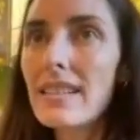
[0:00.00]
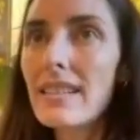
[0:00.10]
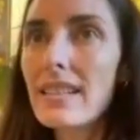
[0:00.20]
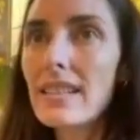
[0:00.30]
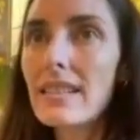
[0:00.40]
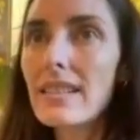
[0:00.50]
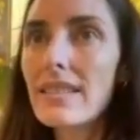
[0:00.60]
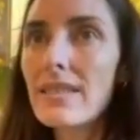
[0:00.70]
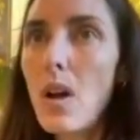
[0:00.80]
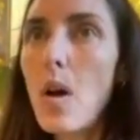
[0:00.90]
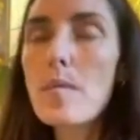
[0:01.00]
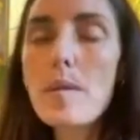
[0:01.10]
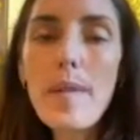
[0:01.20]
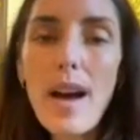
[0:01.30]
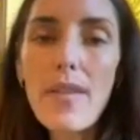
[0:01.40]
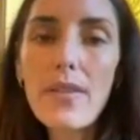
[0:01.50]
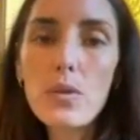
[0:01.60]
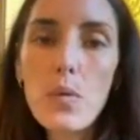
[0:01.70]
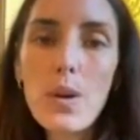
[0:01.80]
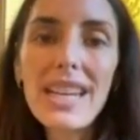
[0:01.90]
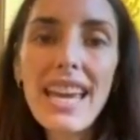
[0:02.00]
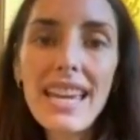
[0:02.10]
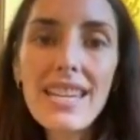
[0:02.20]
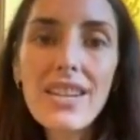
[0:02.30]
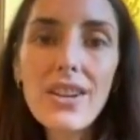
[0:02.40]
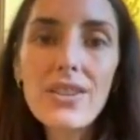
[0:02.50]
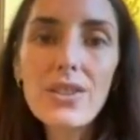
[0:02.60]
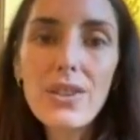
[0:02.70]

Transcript: a homeopath of 28 years.